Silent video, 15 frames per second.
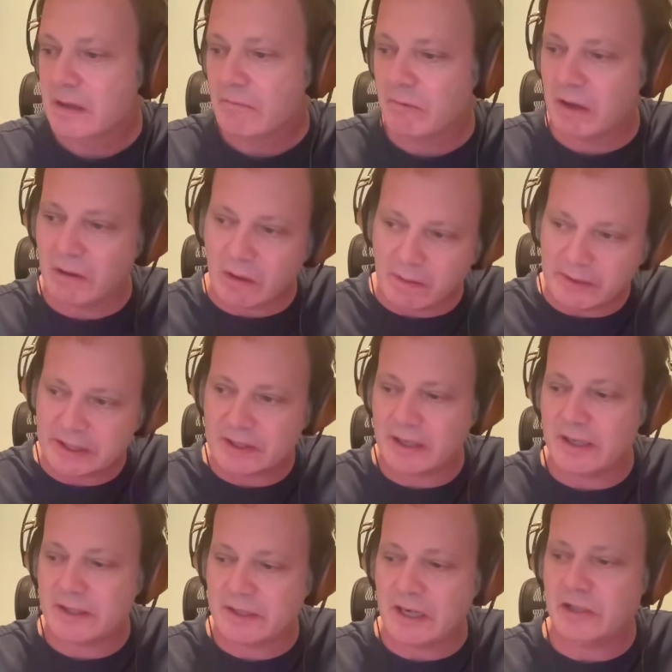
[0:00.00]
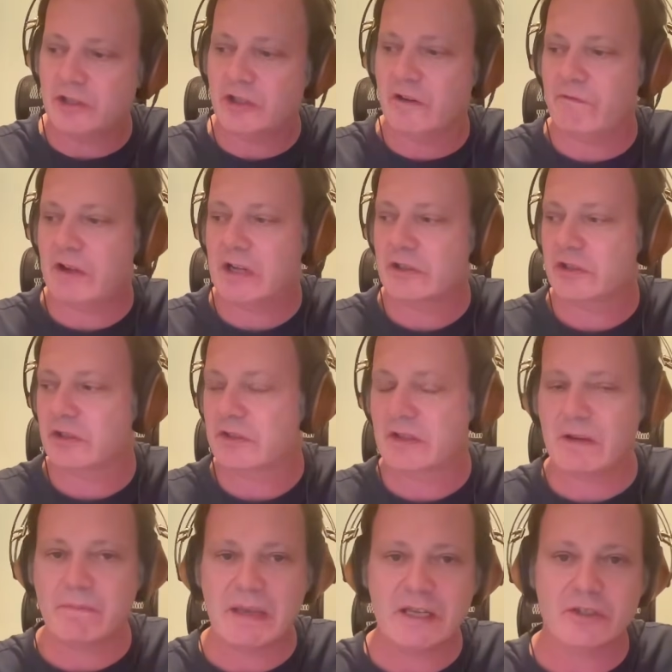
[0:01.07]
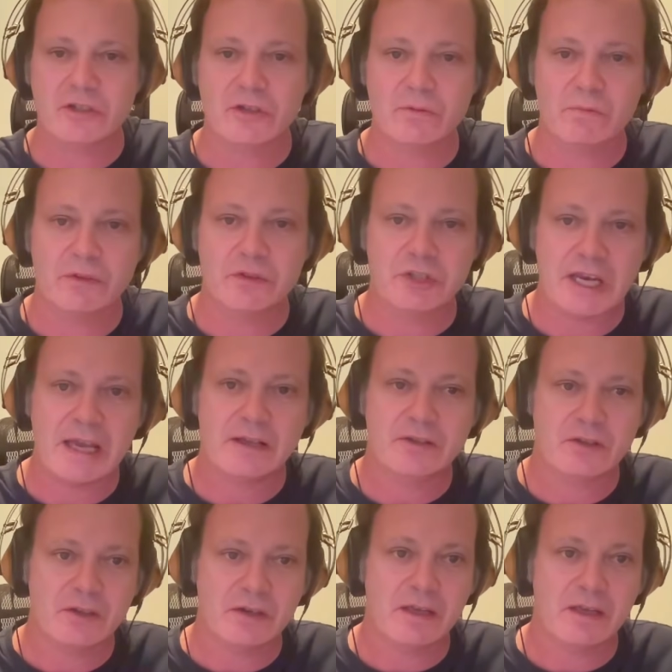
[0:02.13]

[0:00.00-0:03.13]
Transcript: well, obviously extension functions I mentioned with Jackson.